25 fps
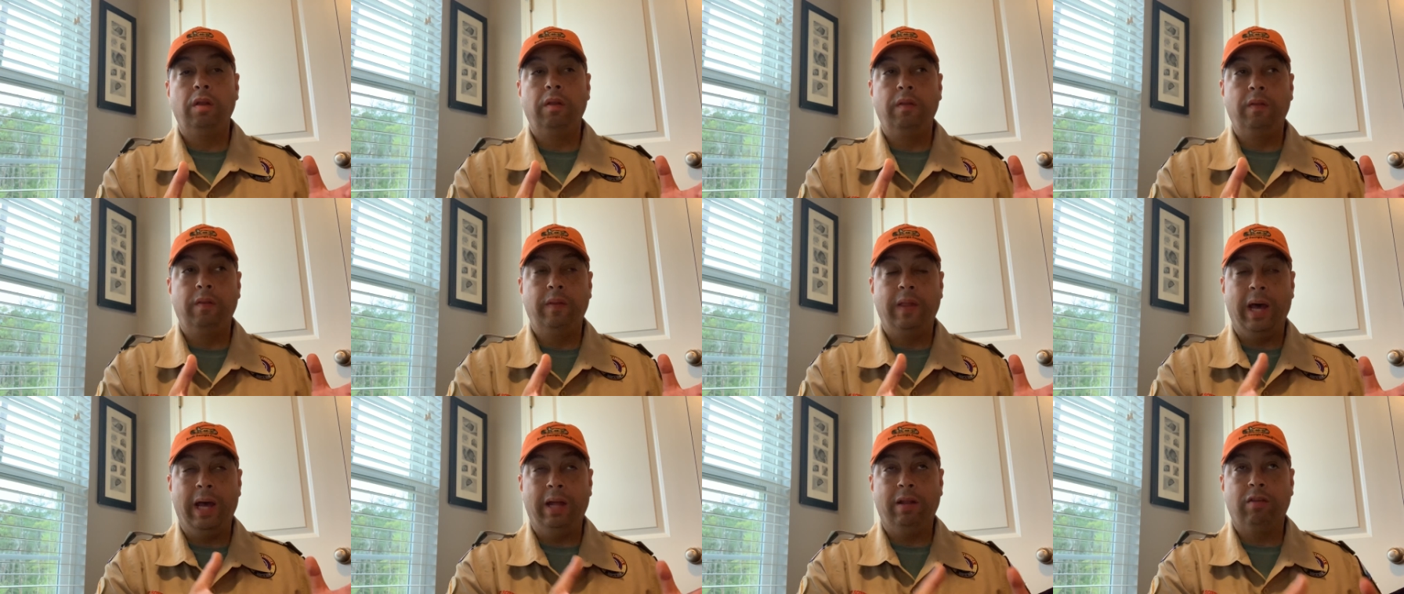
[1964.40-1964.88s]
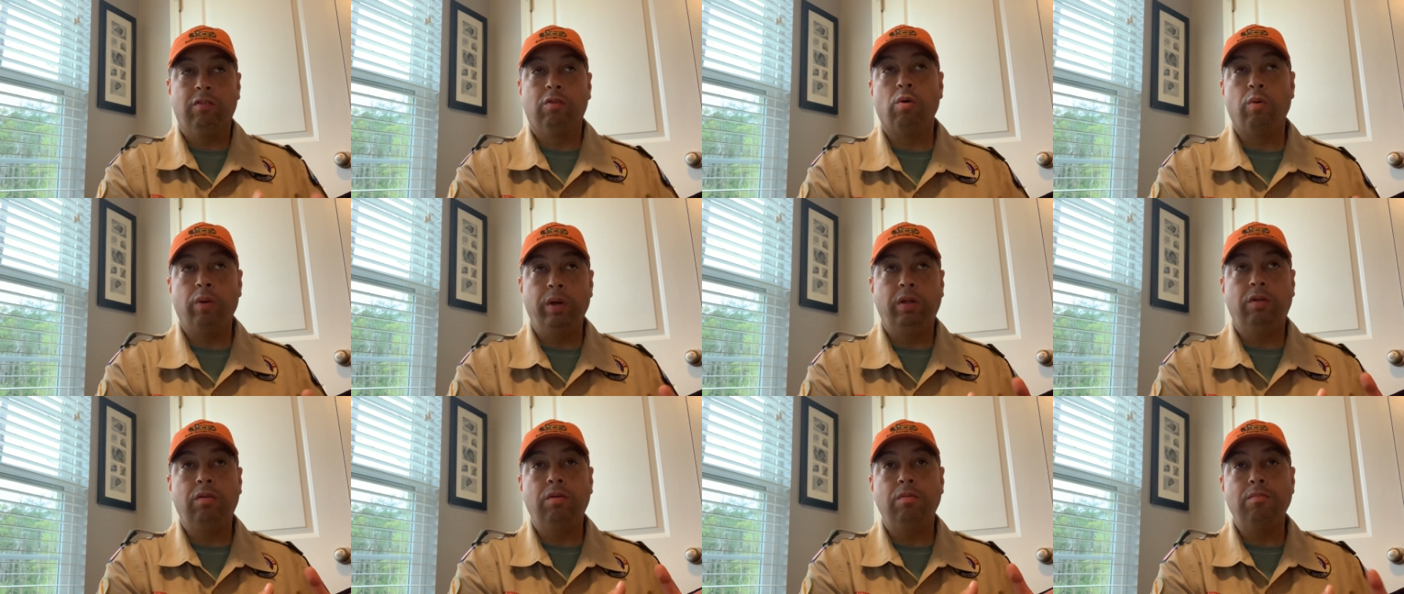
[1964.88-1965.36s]
that's
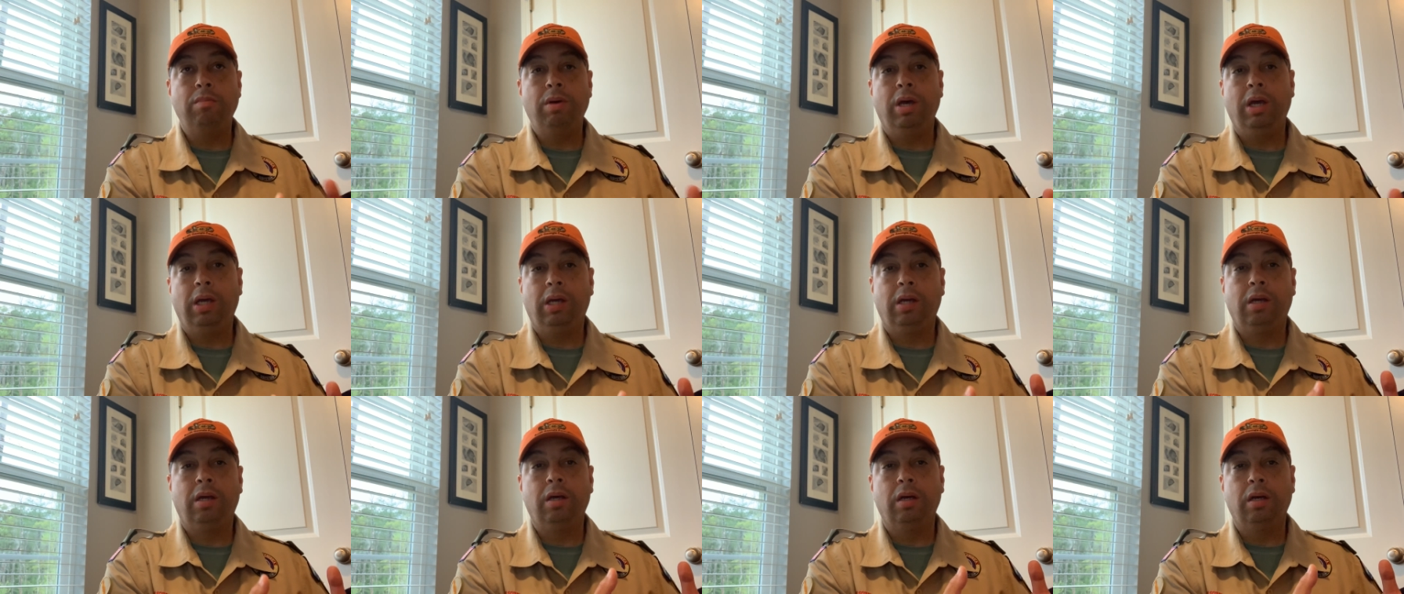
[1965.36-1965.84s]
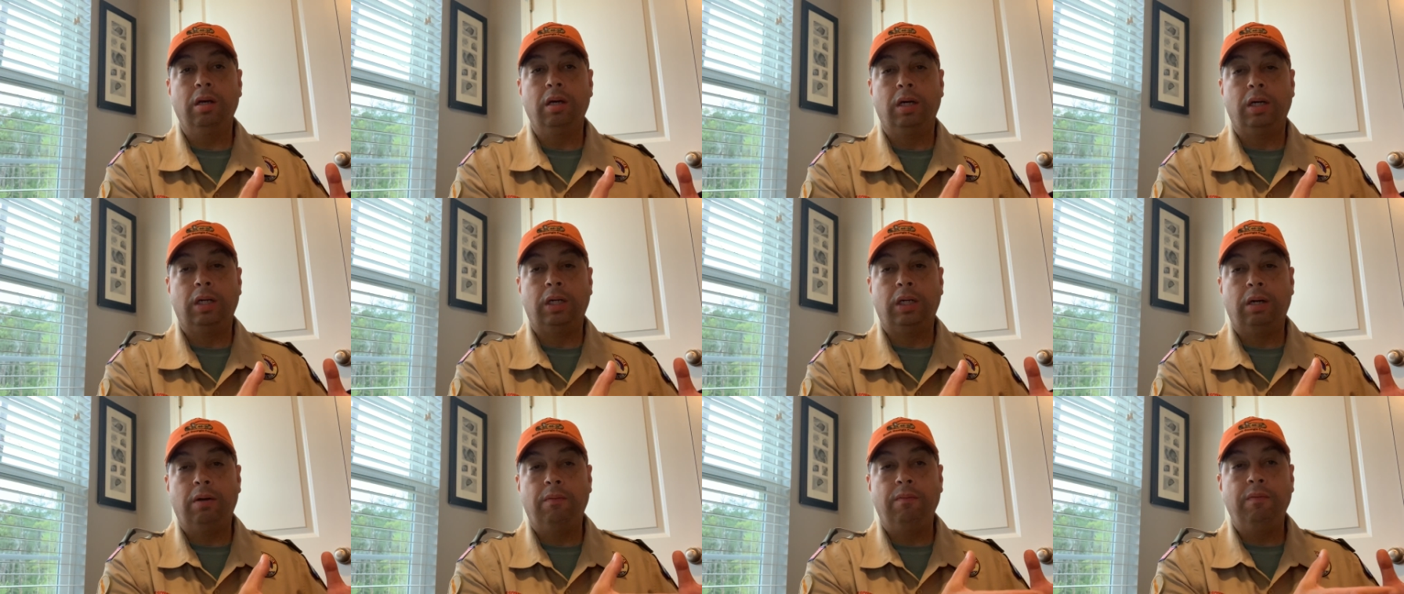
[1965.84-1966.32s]
going to make
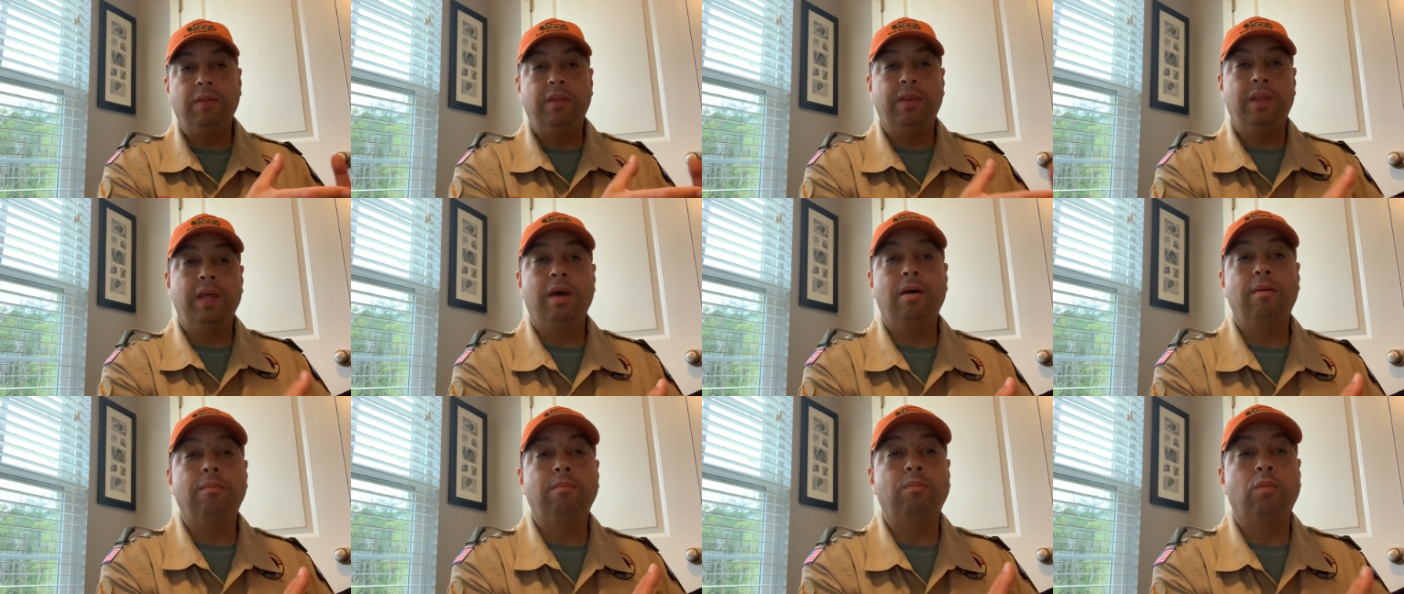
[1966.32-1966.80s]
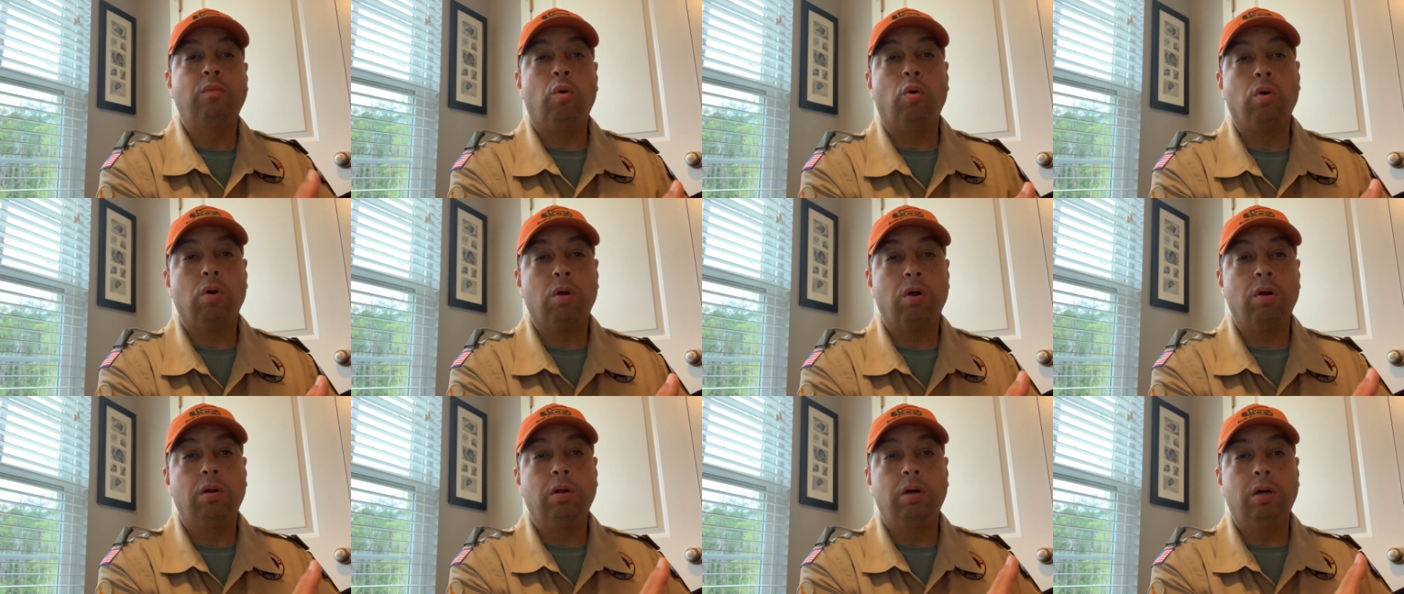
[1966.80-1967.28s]
them
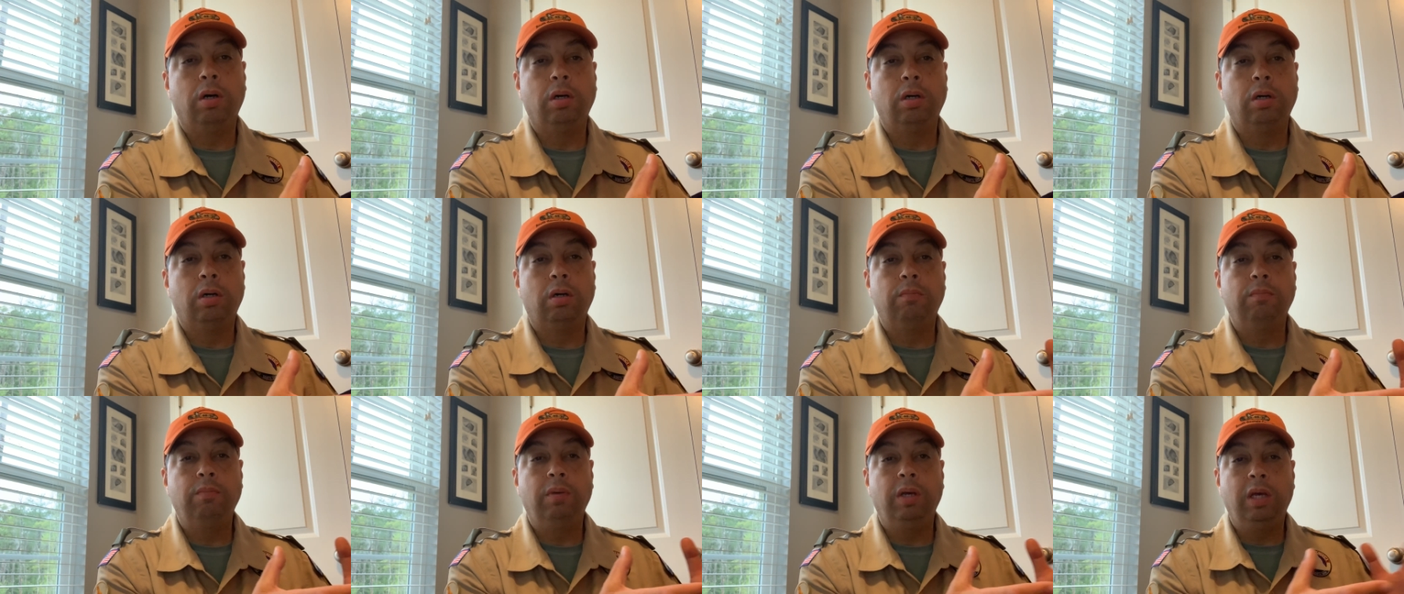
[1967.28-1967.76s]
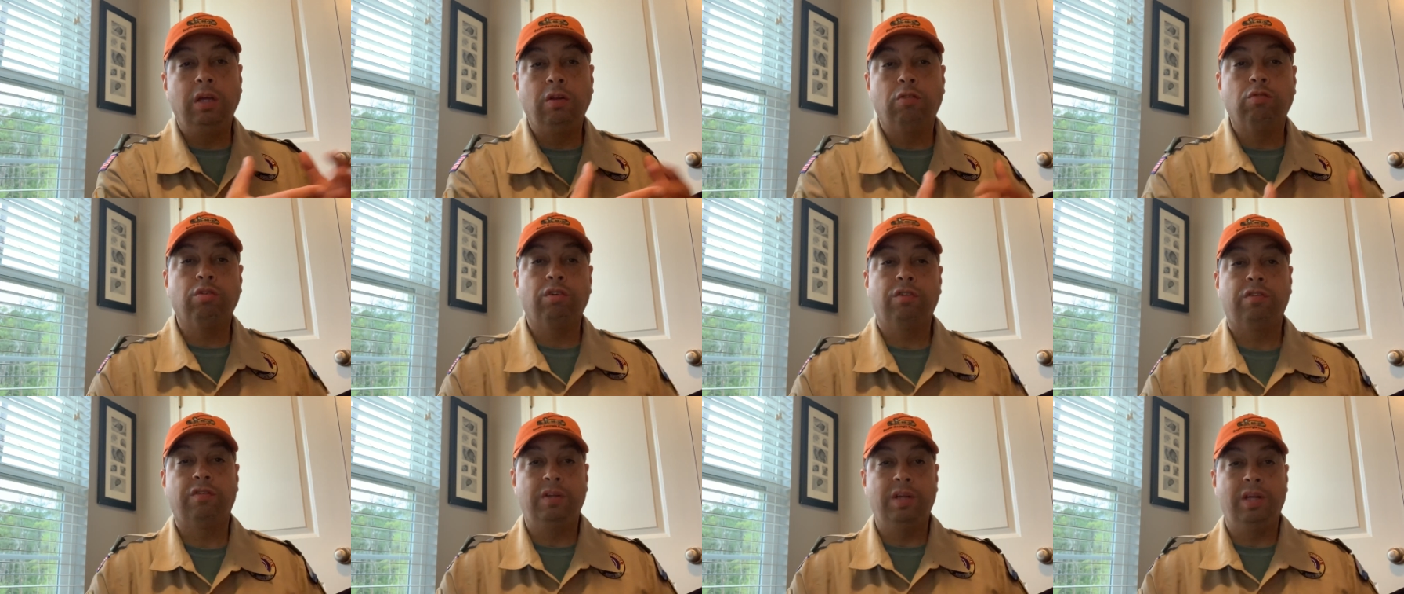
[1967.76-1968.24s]
more
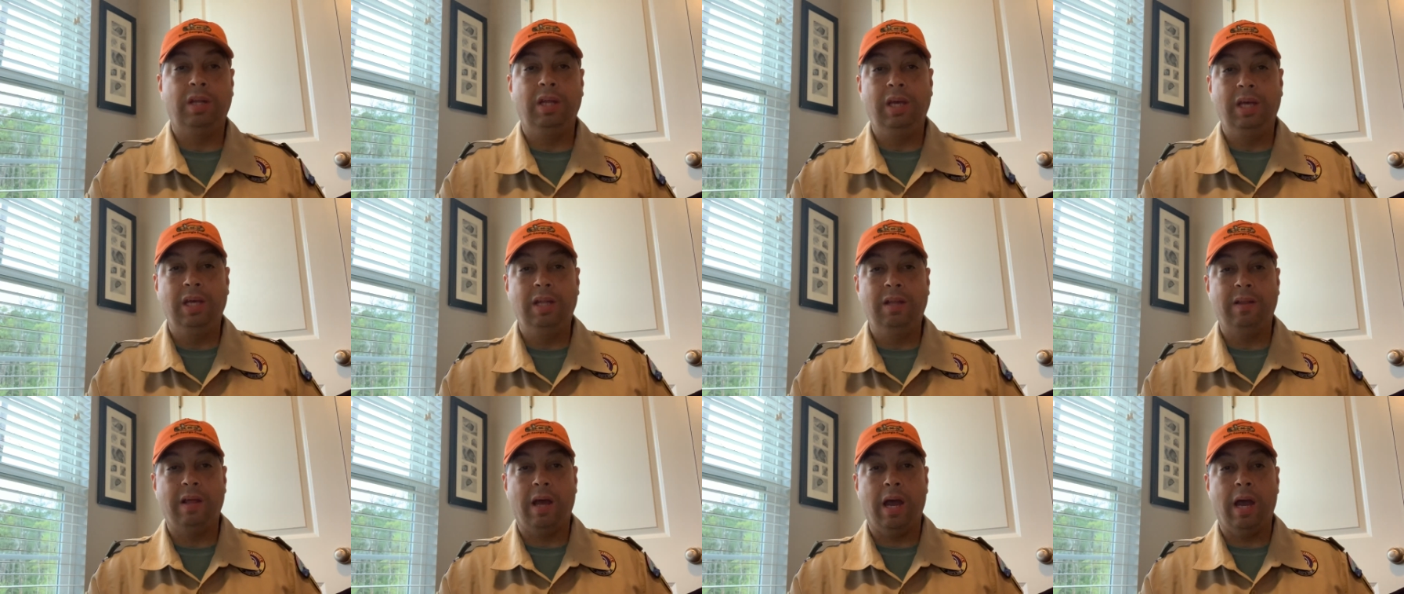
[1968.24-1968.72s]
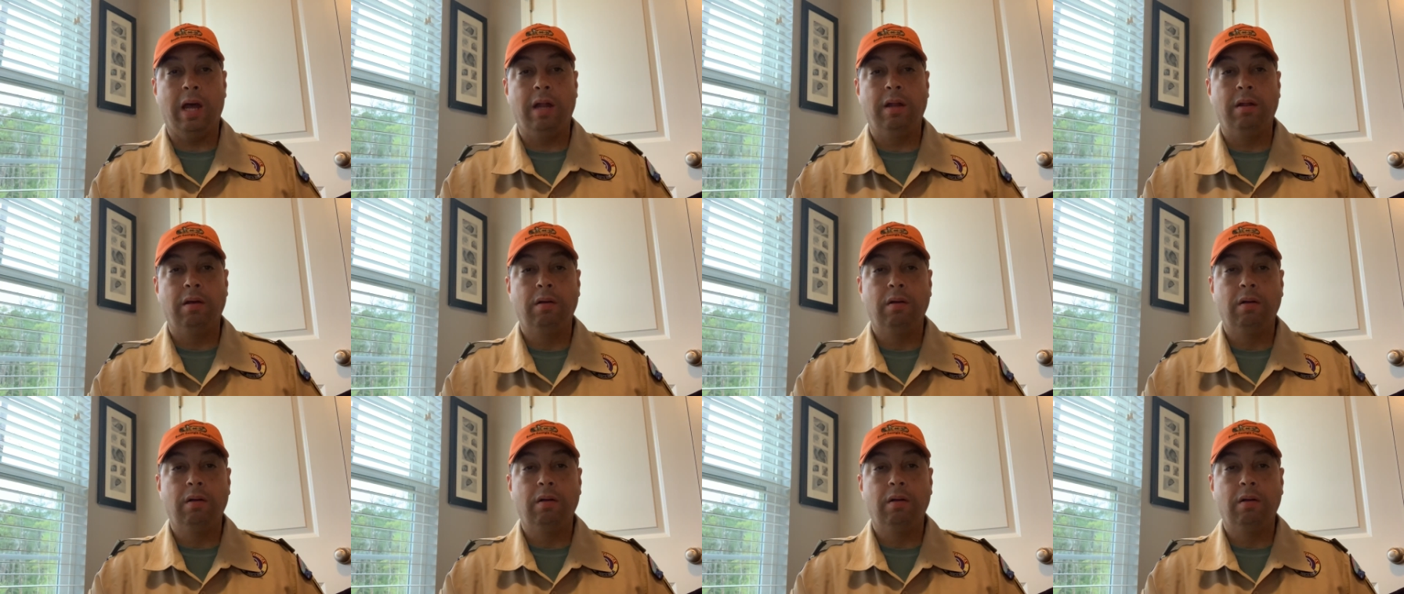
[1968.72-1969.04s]
interested in that.